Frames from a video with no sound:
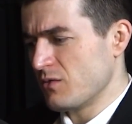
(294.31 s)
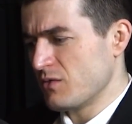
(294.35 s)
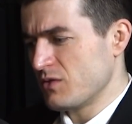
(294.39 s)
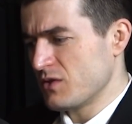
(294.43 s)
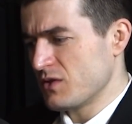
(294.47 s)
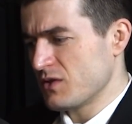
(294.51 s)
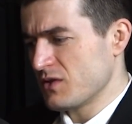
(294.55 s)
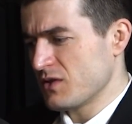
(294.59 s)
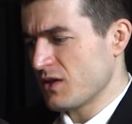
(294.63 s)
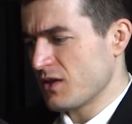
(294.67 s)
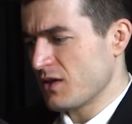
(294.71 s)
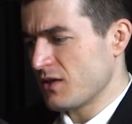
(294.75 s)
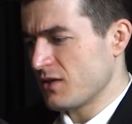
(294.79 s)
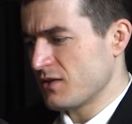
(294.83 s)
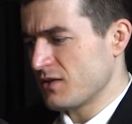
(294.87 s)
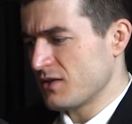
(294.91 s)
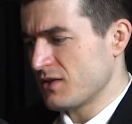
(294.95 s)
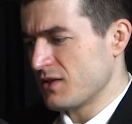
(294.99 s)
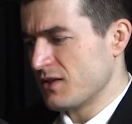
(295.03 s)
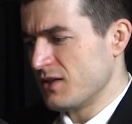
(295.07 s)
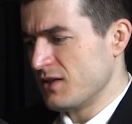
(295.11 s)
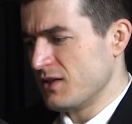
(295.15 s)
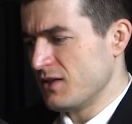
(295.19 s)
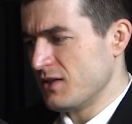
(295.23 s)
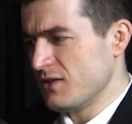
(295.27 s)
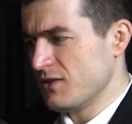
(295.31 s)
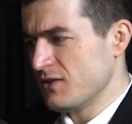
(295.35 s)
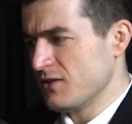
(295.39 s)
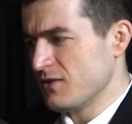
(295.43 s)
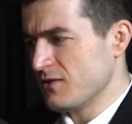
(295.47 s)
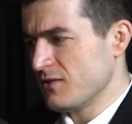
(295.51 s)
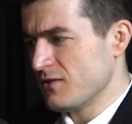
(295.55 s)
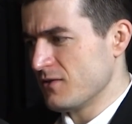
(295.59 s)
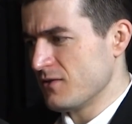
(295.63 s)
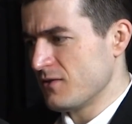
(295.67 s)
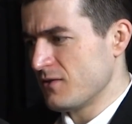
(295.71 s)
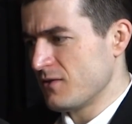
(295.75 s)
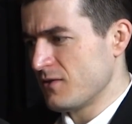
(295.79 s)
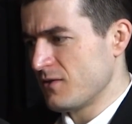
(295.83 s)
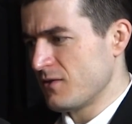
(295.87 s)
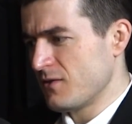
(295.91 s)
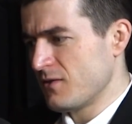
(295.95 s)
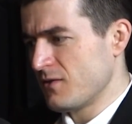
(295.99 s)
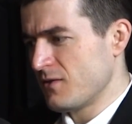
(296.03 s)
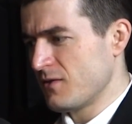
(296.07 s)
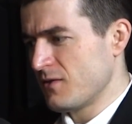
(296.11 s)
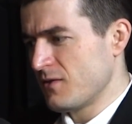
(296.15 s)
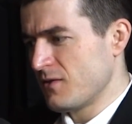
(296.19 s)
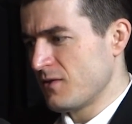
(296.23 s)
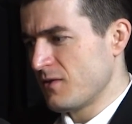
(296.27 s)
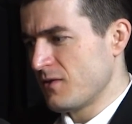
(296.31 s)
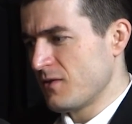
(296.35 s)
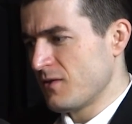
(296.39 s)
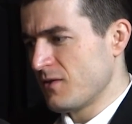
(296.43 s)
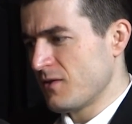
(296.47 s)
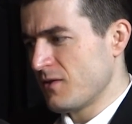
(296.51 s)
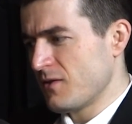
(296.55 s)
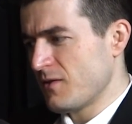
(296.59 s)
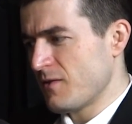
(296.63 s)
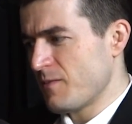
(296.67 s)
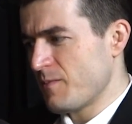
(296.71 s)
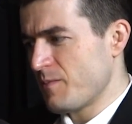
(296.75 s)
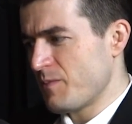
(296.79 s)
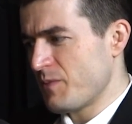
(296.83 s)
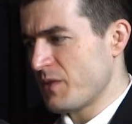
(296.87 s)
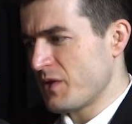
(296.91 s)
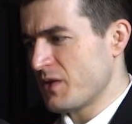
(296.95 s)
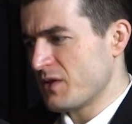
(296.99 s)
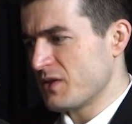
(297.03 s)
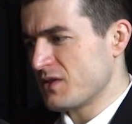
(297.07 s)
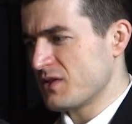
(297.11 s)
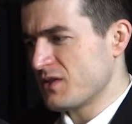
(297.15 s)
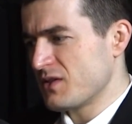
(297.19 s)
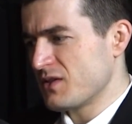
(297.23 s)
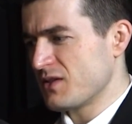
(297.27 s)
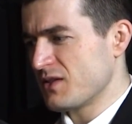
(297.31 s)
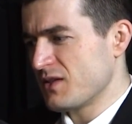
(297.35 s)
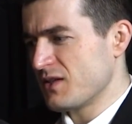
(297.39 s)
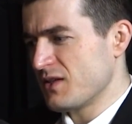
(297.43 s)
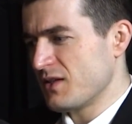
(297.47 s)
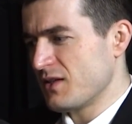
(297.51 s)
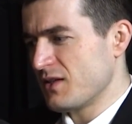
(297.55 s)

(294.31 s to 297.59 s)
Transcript: which is like cities, and it's